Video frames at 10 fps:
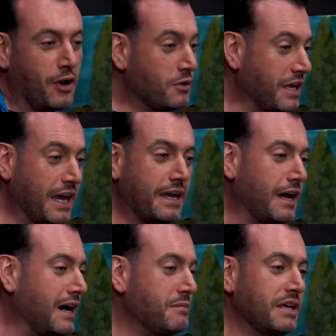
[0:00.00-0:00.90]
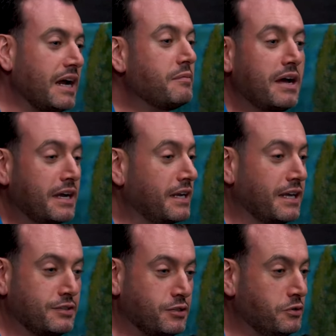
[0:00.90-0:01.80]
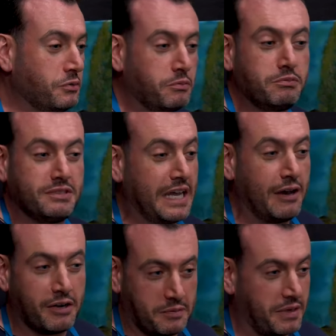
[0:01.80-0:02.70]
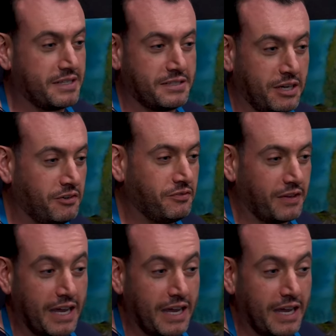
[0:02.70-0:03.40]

Okay, I mean, I'm not going to get too down on myself.